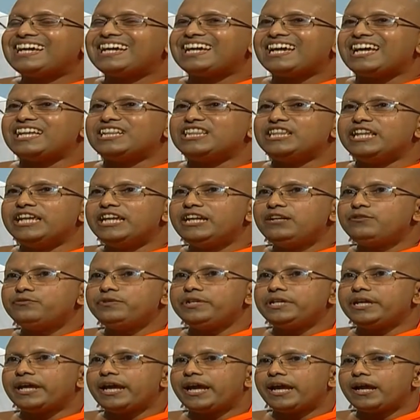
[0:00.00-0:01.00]
And then
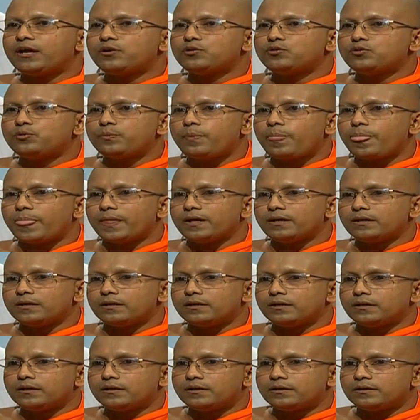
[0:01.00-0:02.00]
we have
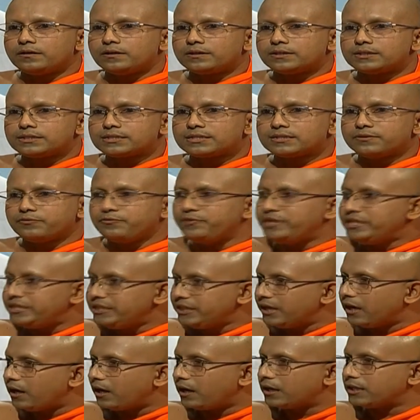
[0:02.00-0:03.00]

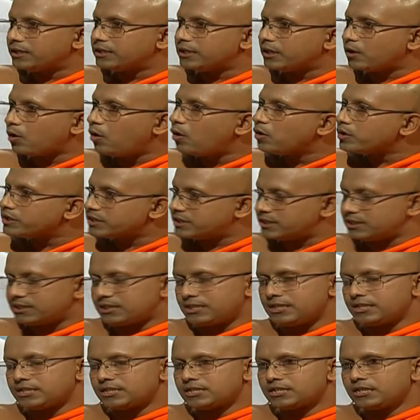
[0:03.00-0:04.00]
Vijnana, the
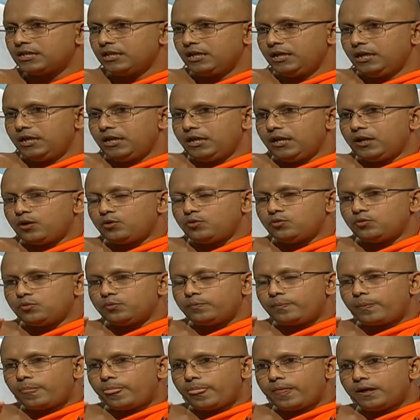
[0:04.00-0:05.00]
consciousness. Now,
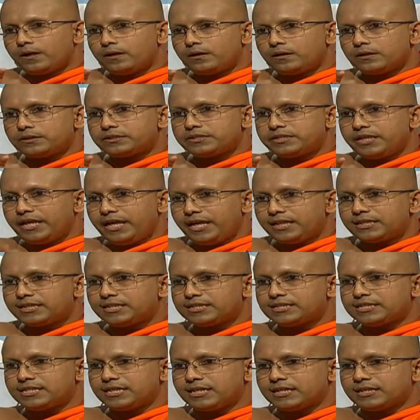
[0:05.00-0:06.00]

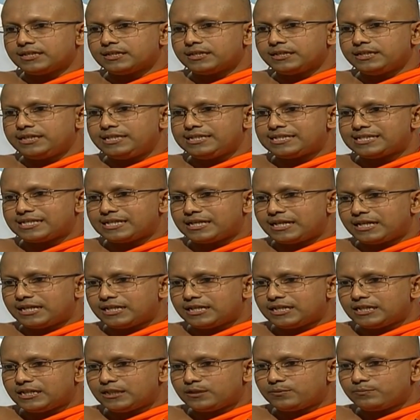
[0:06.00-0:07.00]
Chetasika is a
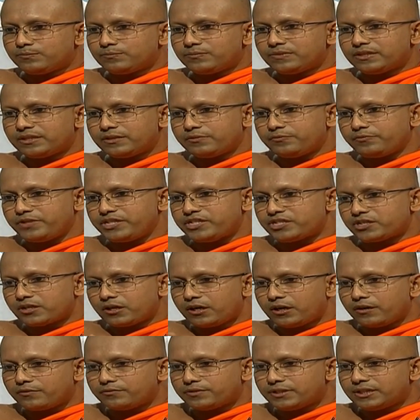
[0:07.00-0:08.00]
term which
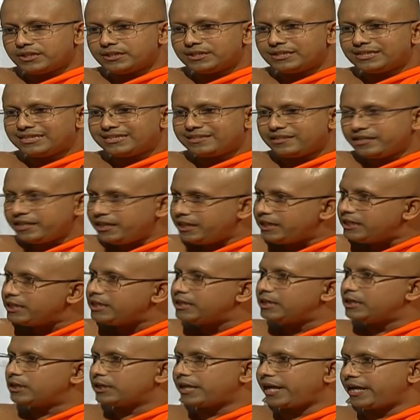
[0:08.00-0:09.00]
covers
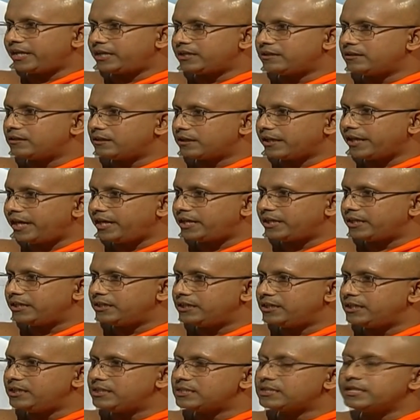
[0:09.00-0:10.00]
3
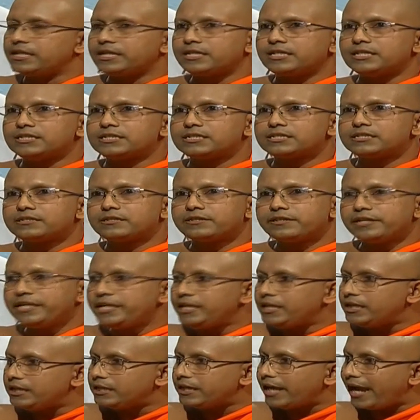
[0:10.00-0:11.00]
categories, that is
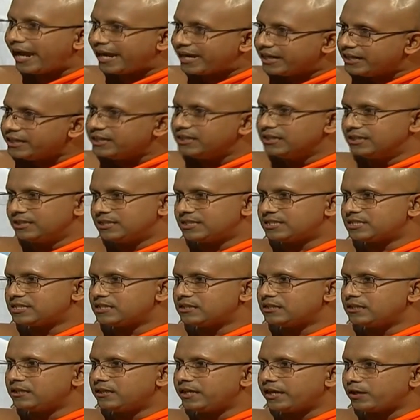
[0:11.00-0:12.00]
3 aggregates
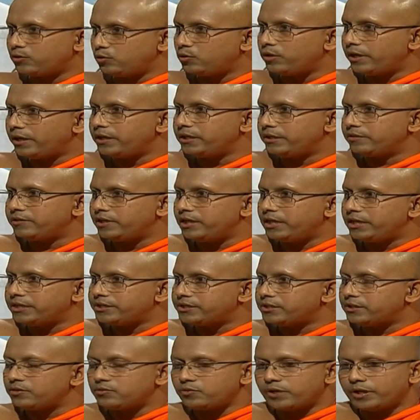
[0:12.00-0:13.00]
in
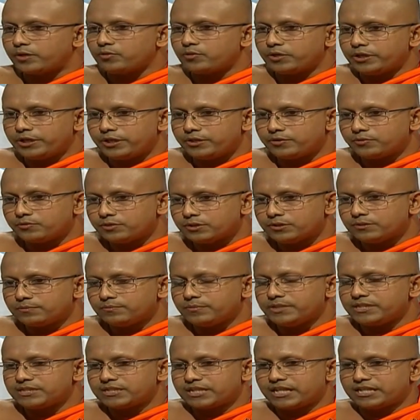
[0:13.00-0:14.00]
relation to according to
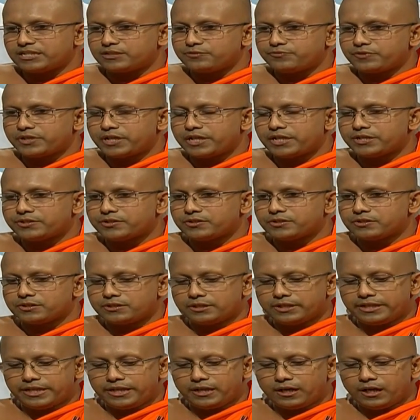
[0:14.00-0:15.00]
this
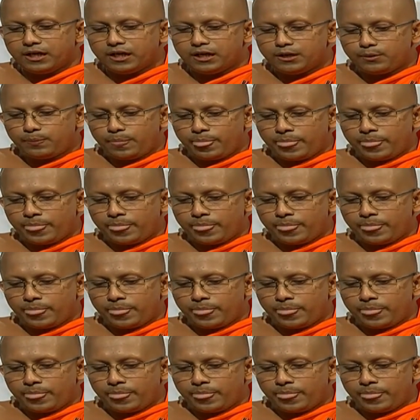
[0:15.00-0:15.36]
classification. They are